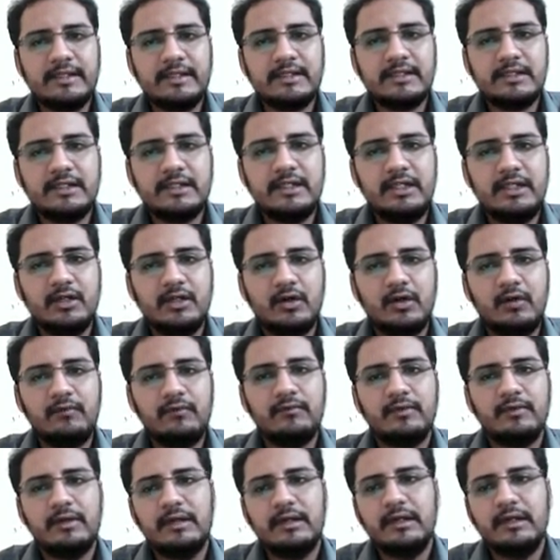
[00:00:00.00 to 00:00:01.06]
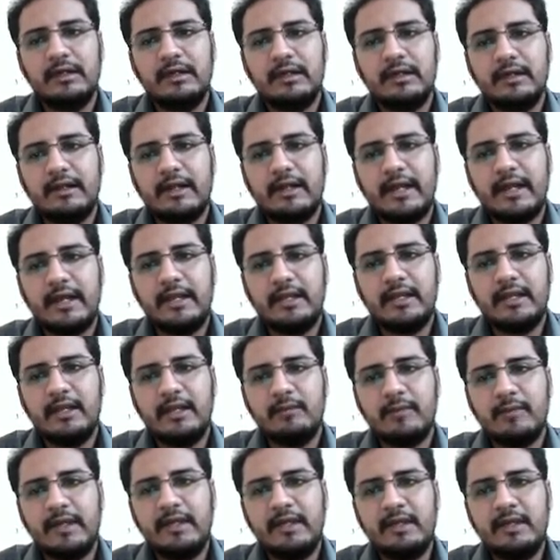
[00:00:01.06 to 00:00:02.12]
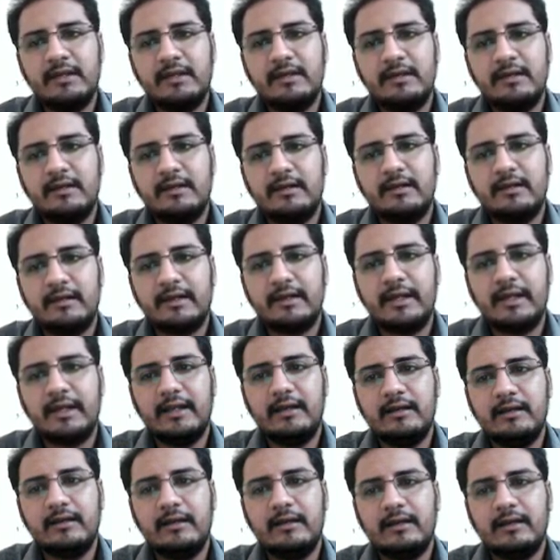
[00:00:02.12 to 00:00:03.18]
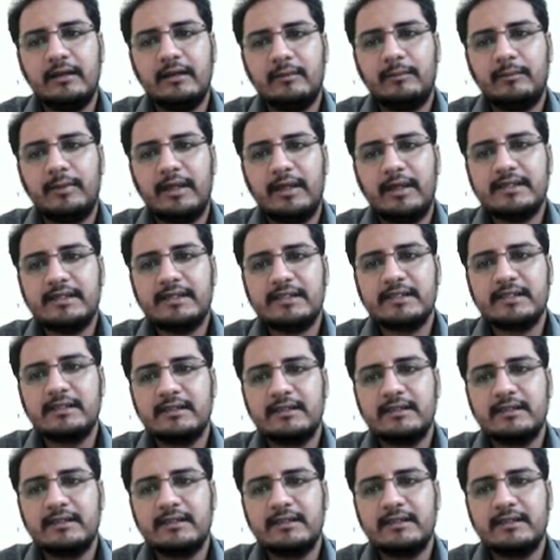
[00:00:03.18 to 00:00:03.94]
9n by 10 plus theta of n.